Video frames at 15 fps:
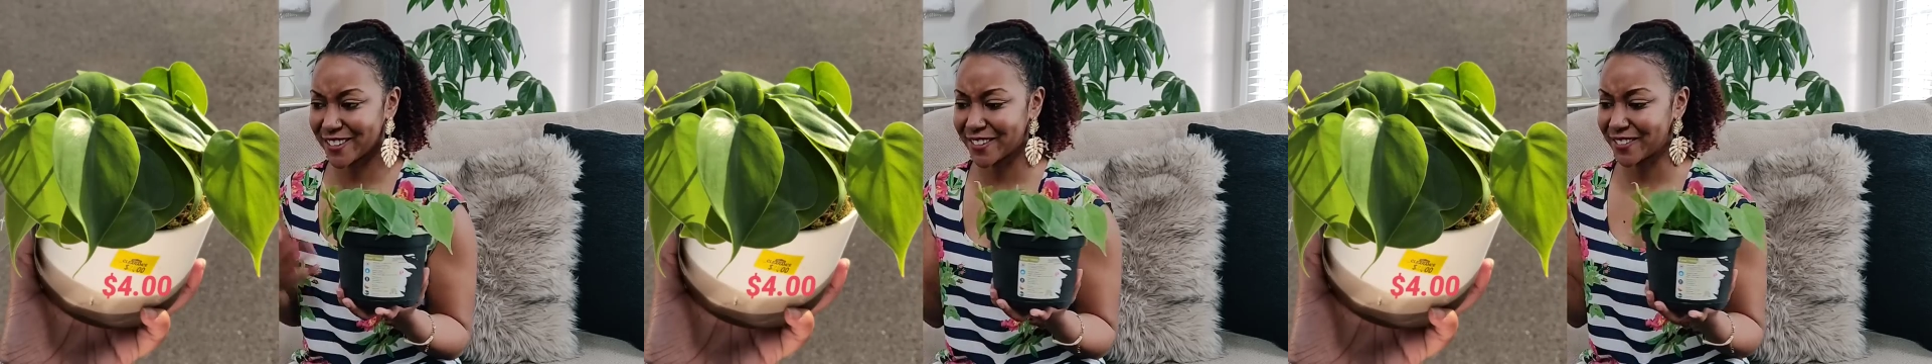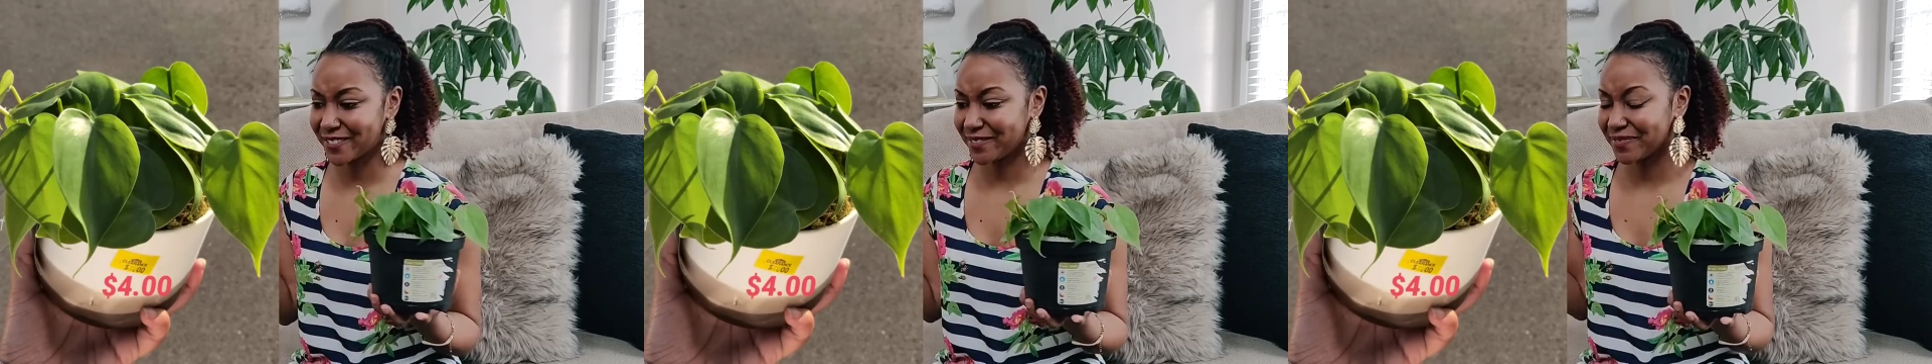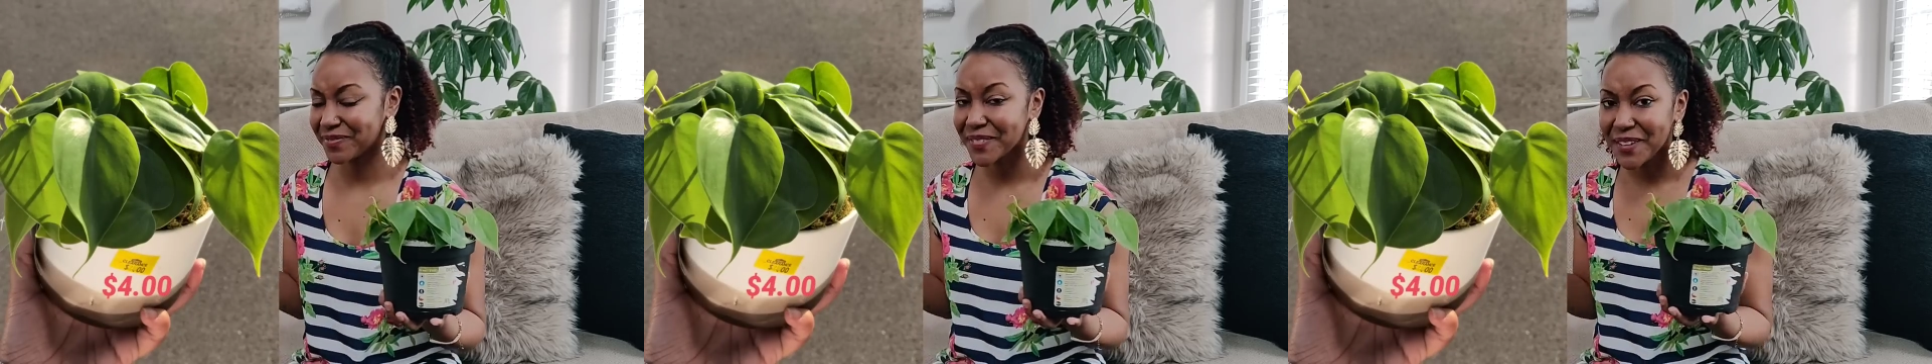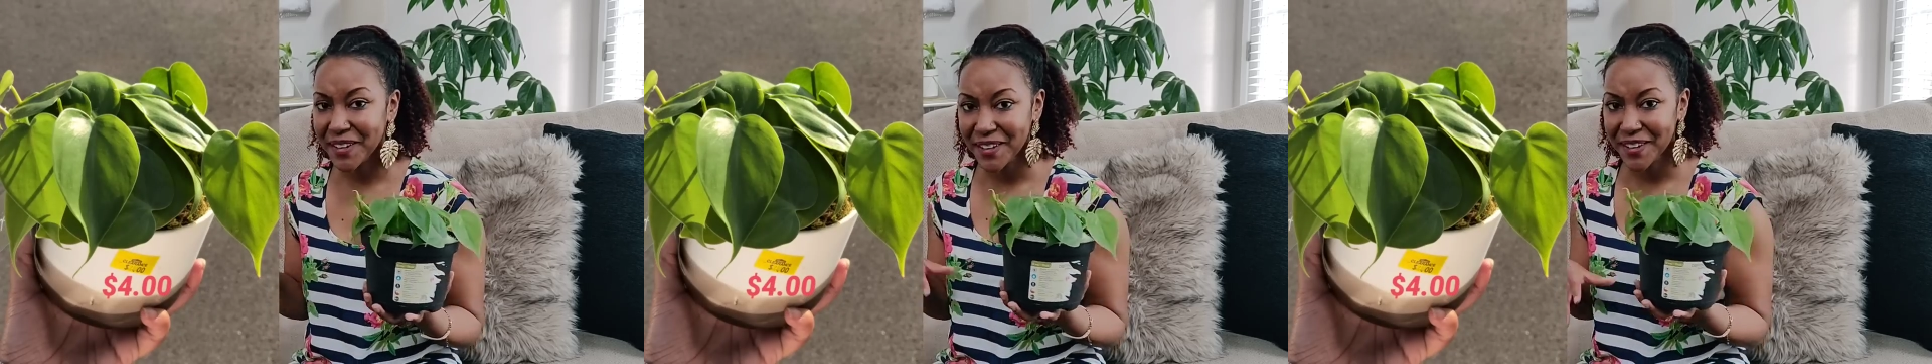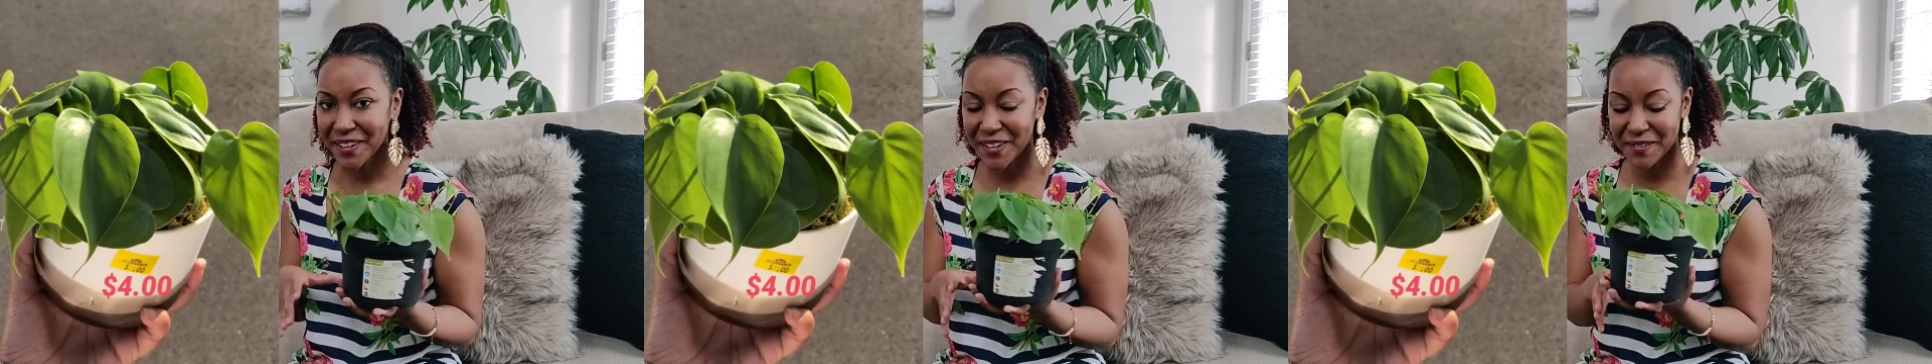So
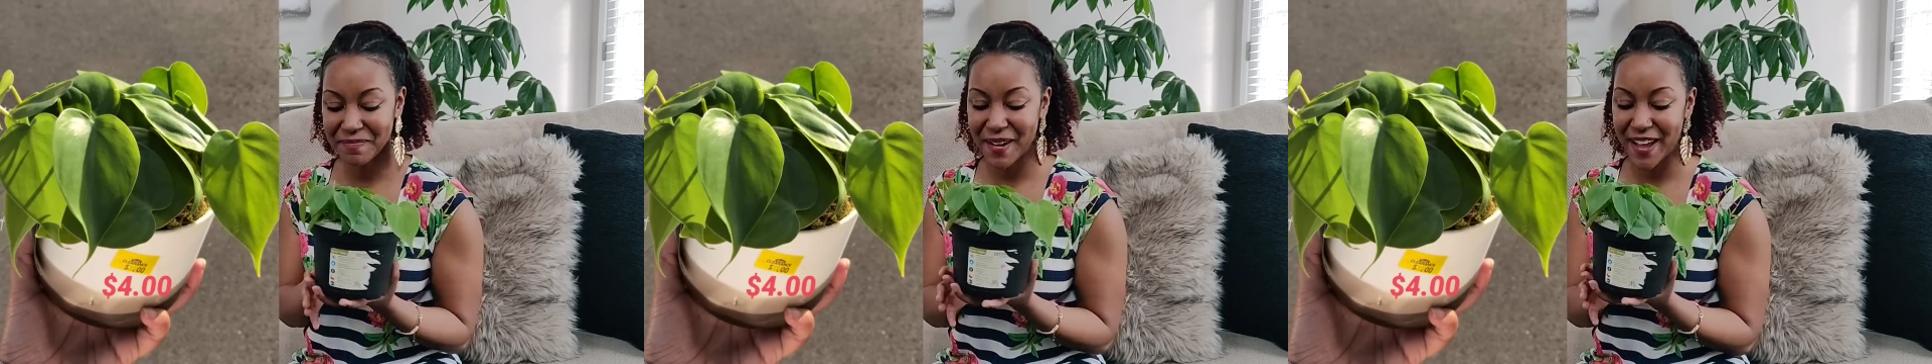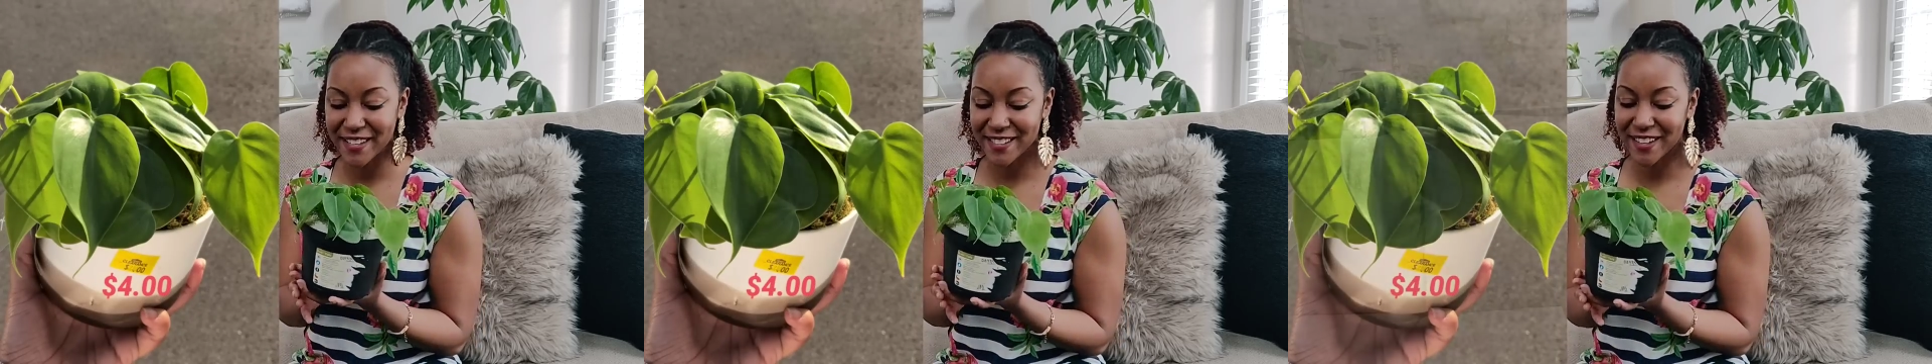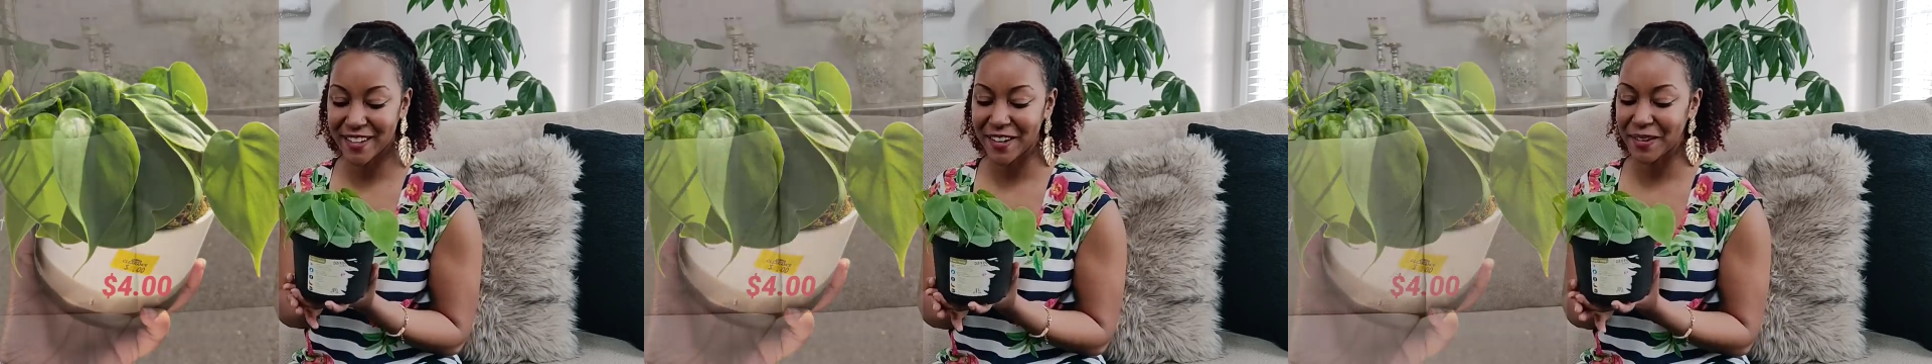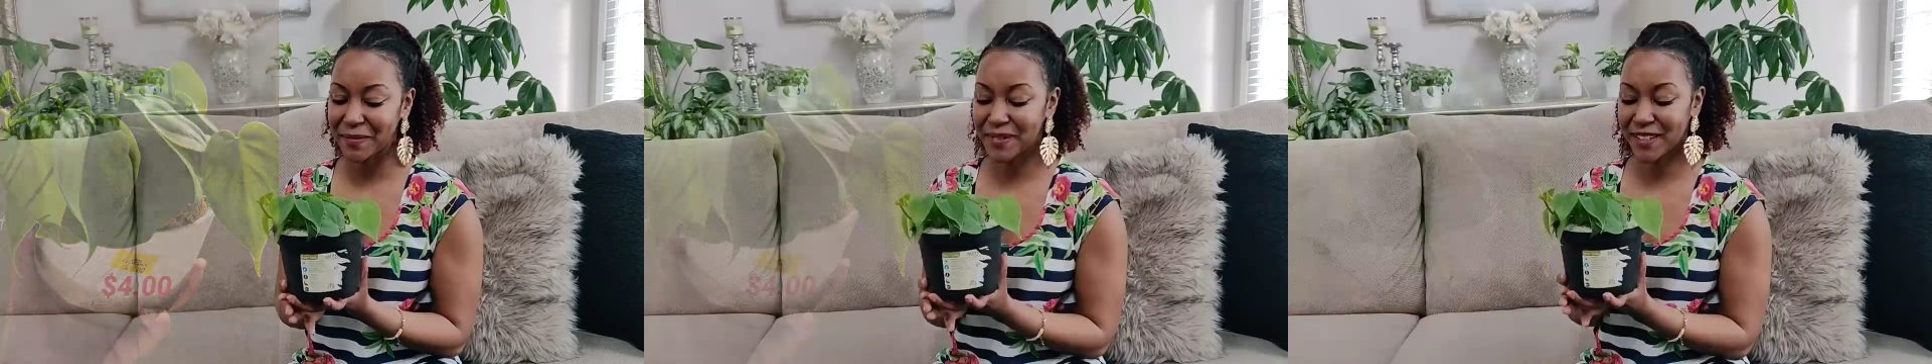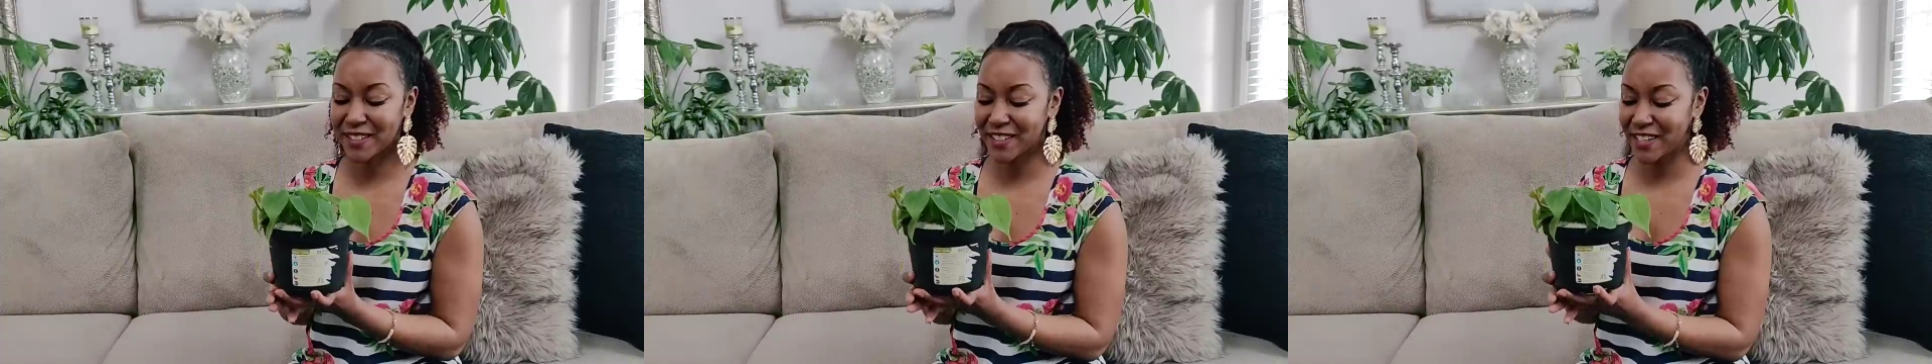couldn't pass that
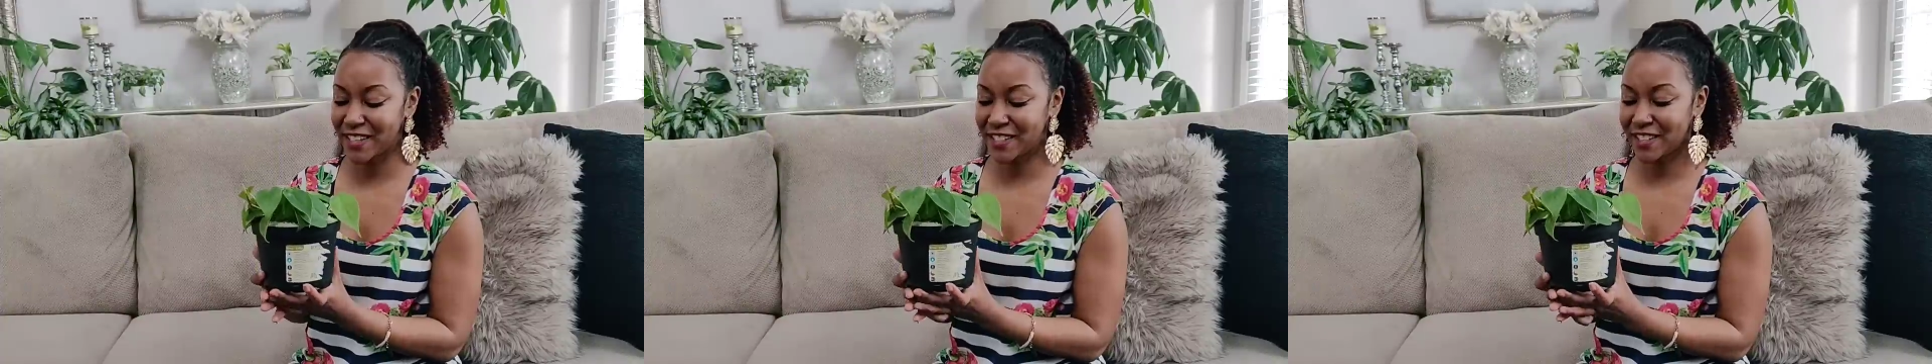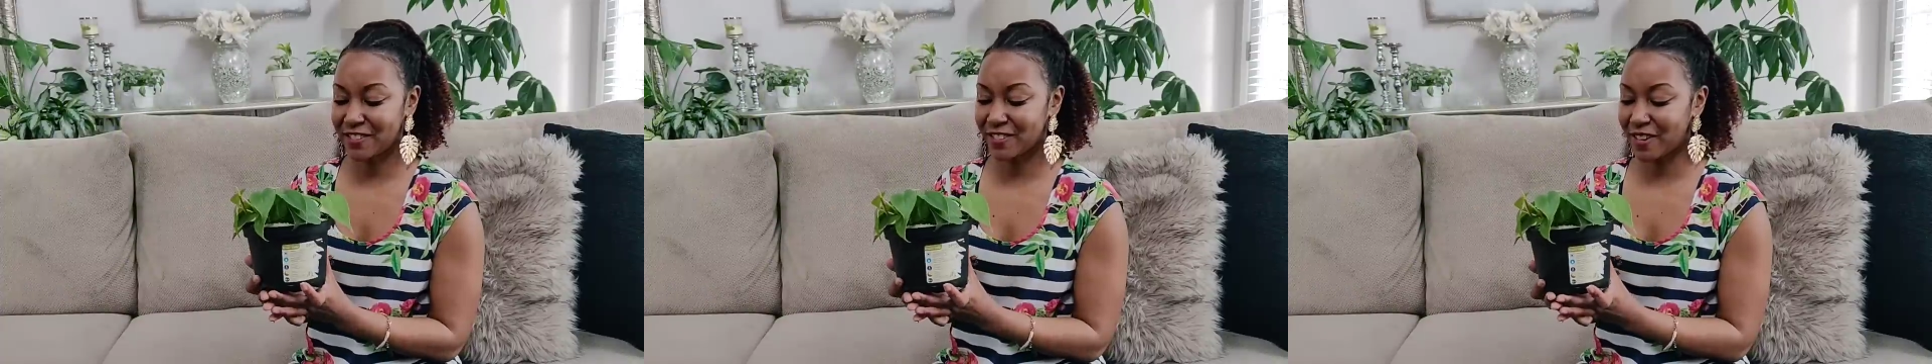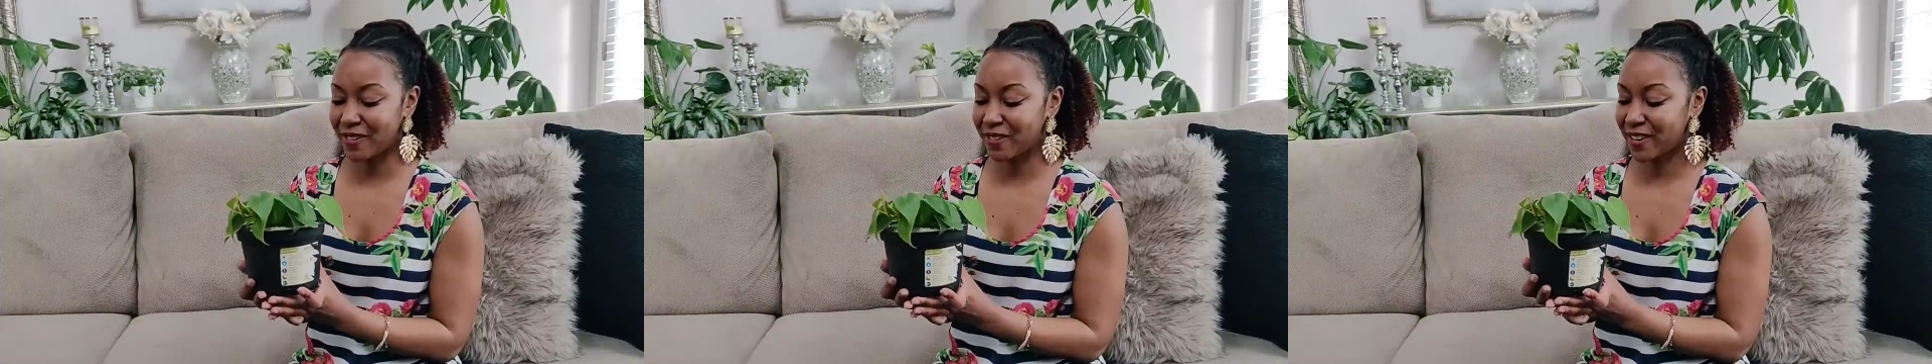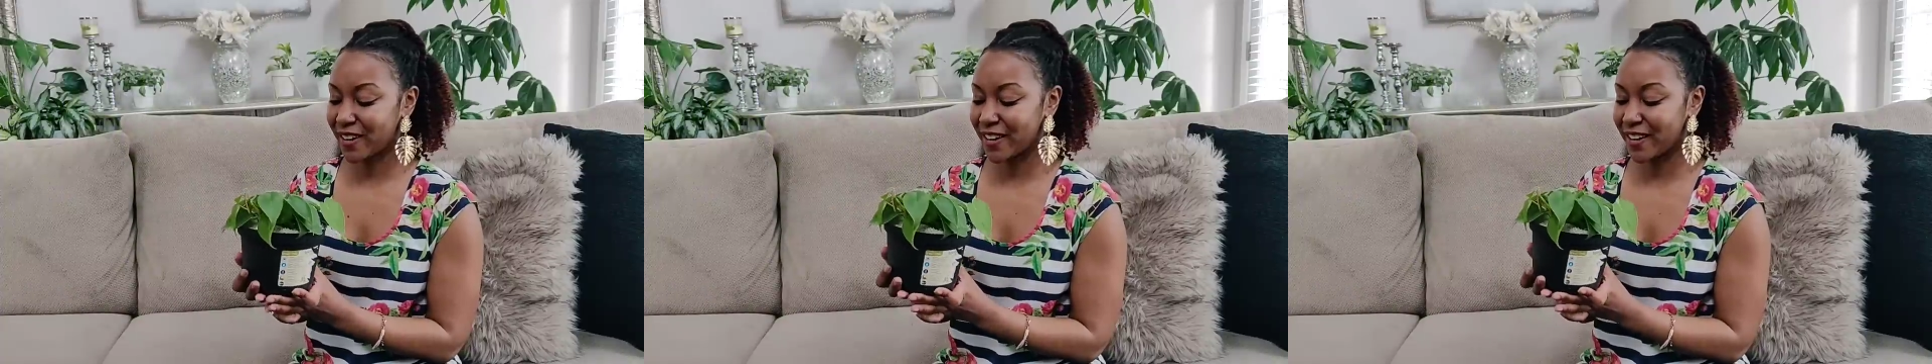up. Such an easy grower.